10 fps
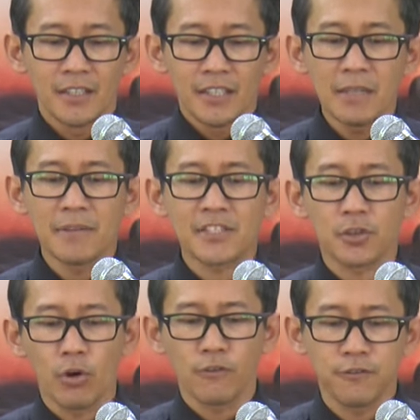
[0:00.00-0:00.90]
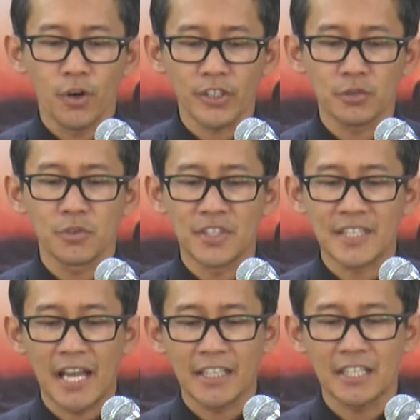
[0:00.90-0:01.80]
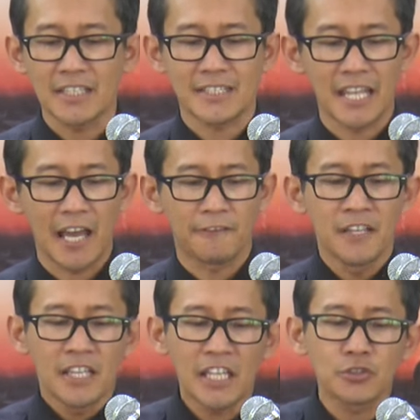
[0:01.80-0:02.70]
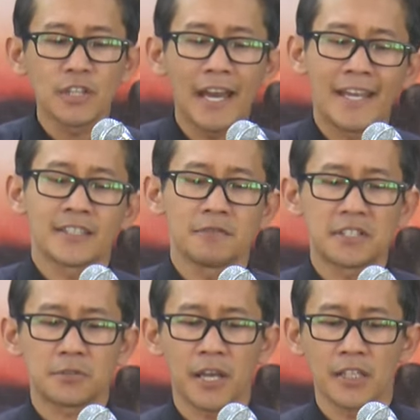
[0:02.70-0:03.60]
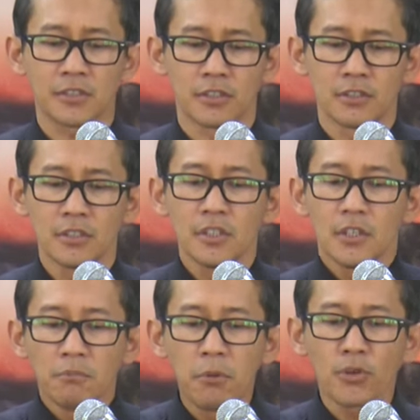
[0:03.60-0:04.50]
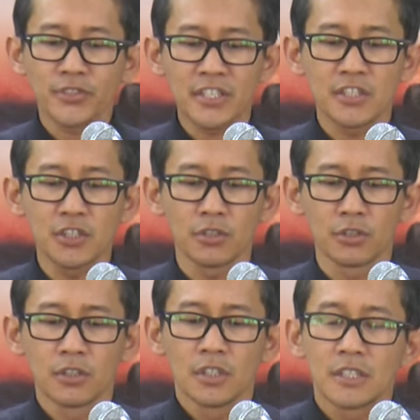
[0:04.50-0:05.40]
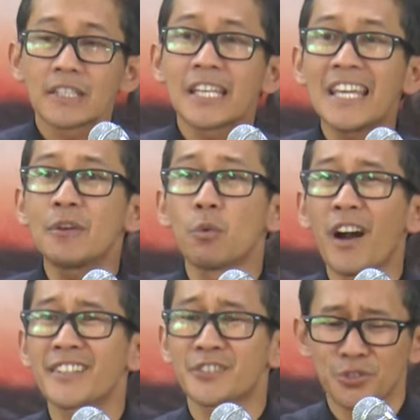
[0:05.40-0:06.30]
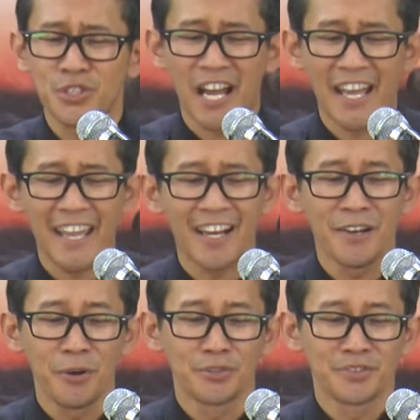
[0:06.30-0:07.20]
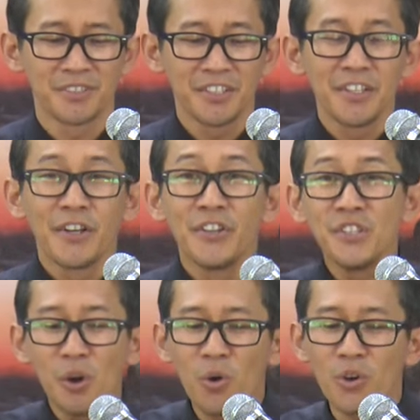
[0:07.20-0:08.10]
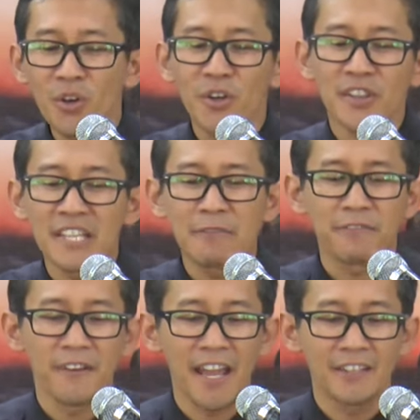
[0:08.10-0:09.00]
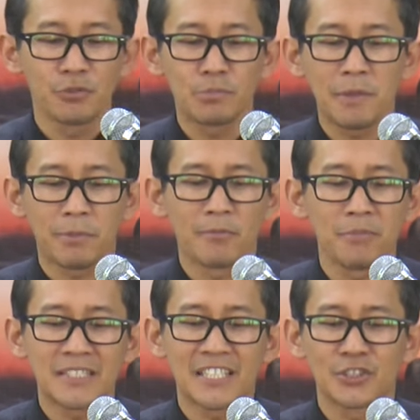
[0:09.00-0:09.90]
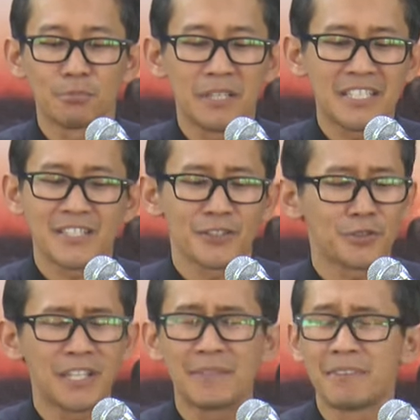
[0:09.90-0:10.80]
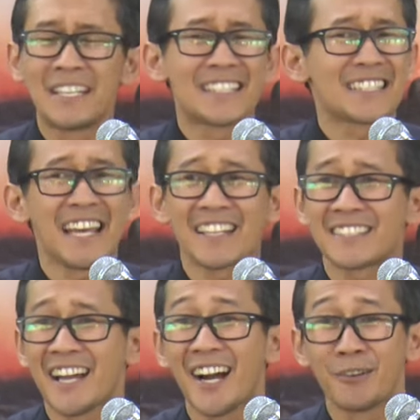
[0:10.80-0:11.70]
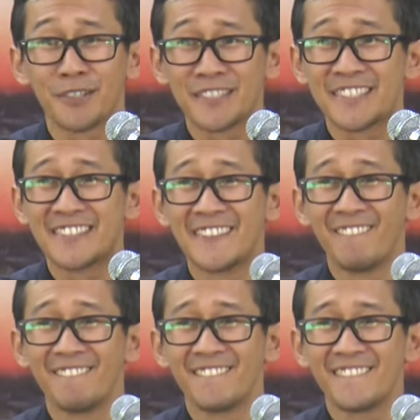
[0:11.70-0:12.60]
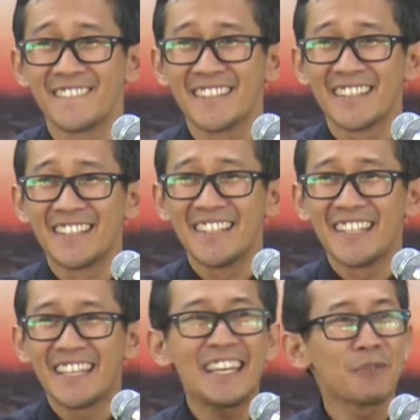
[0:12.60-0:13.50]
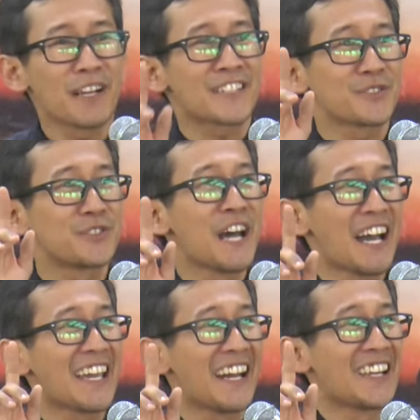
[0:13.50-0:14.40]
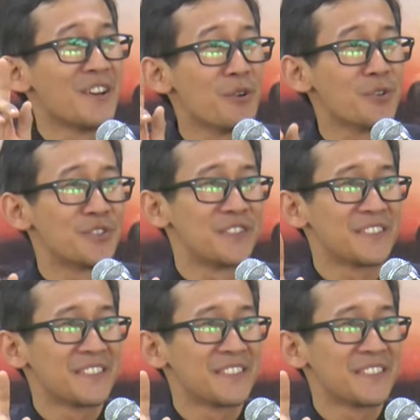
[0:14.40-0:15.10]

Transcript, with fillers: He must go forth to resign his life into the hands of his Creator. Moses knew that he was to die alone no earthly friend would be permitted to minister to him in his last hours. He was to die alone.